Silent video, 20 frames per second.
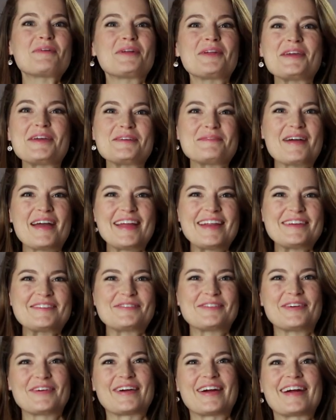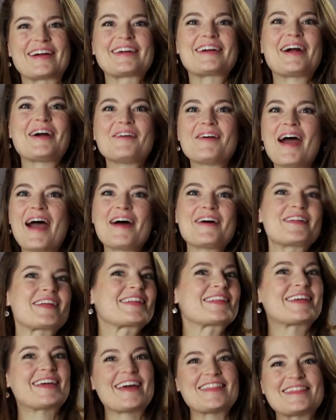what are you waiting for? Go out
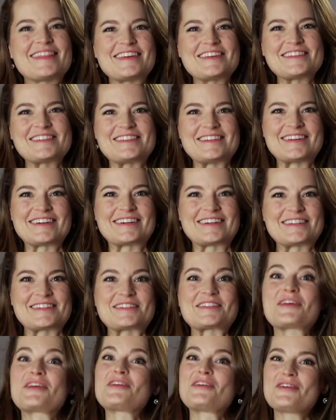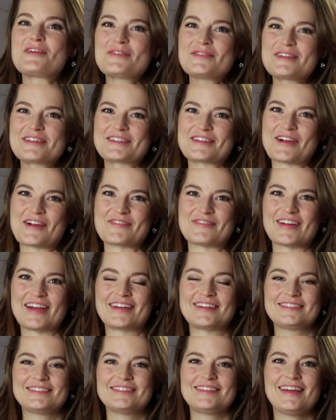and get these deals. You deserve
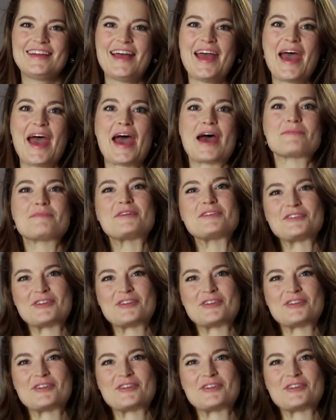it. Happy